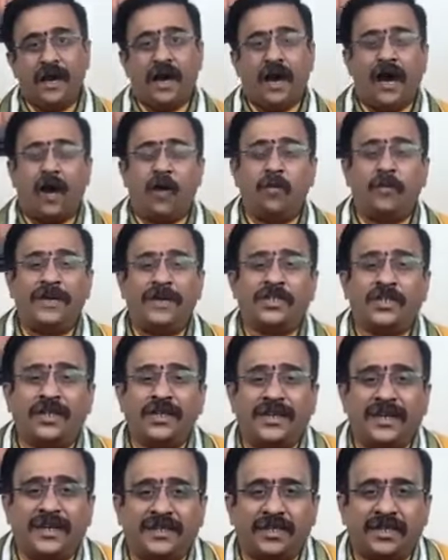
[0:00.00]
How much
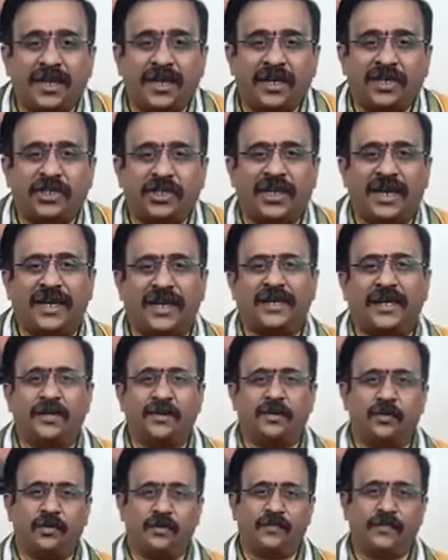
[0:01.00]
renunciation I
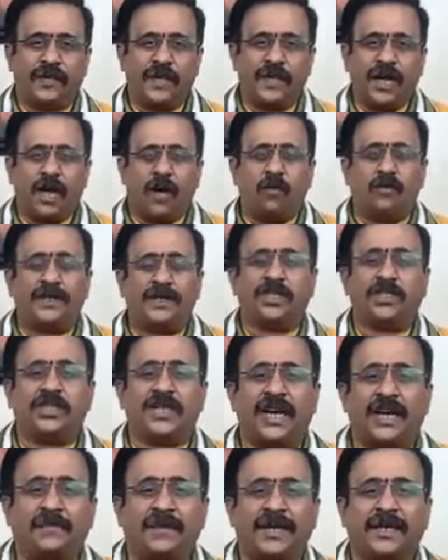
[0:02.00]
can do? How much
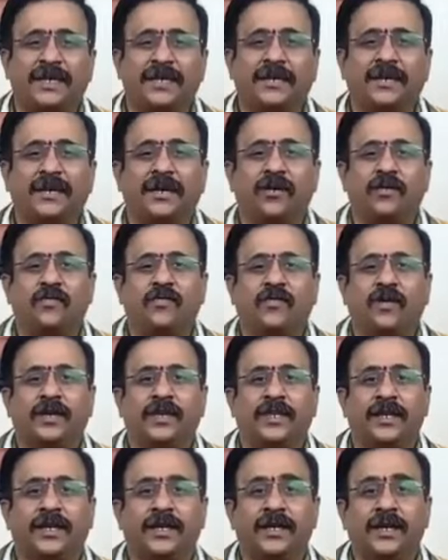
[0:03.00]
time I can give for
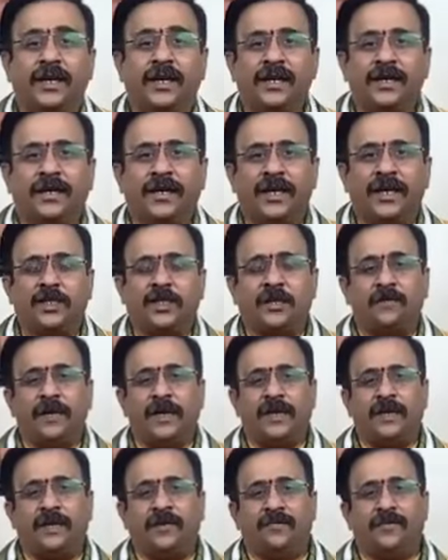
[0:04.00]
the nation
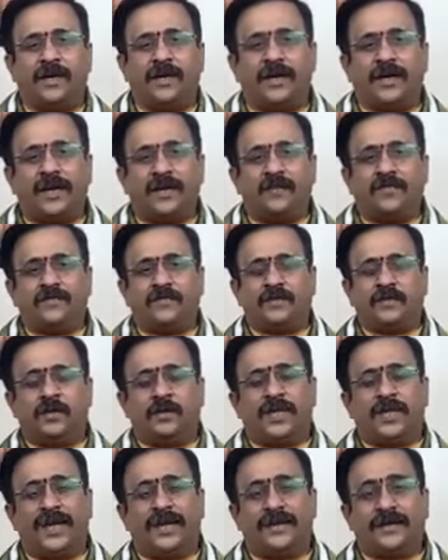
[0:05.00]
building work and
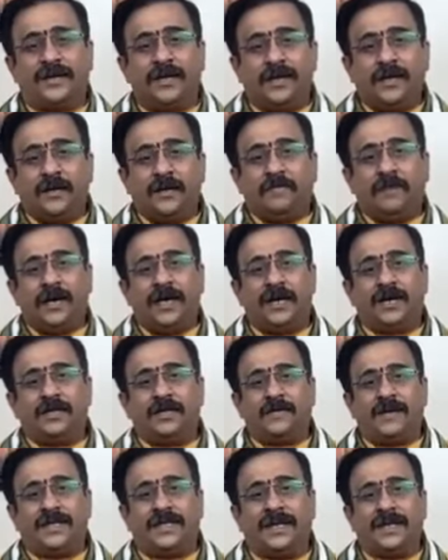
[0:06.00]
so that
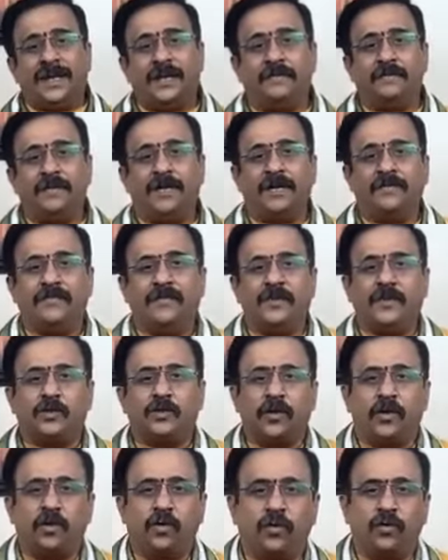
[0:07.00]
Bharat Mata can become
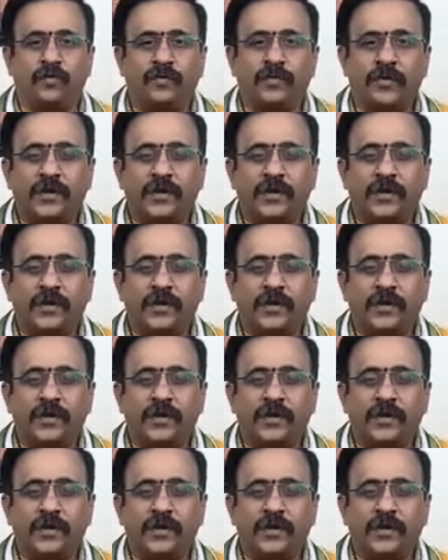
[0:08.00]
Vishwaguru?